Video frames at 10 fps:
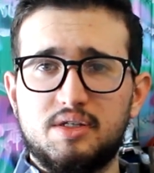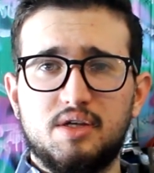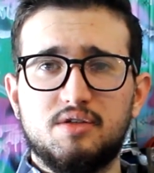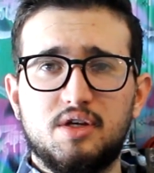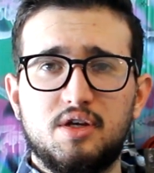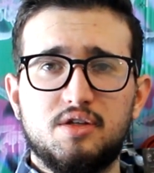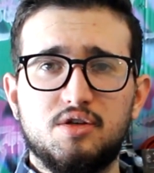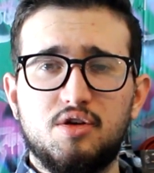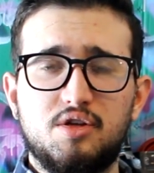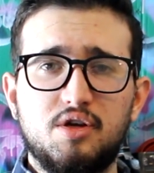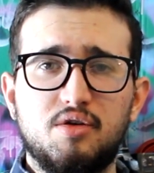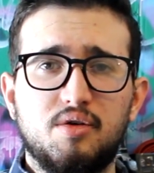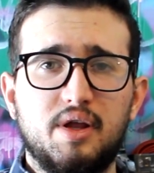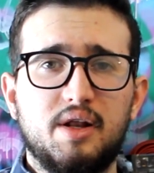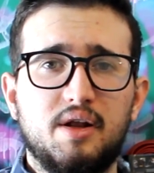It sounds like it's a good
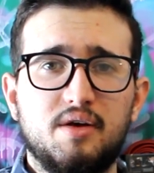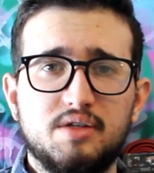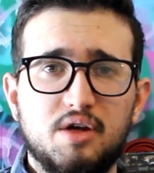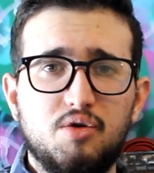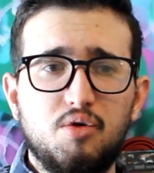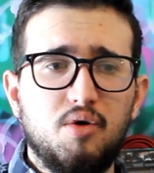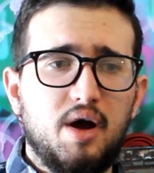deal. And I was like, cool.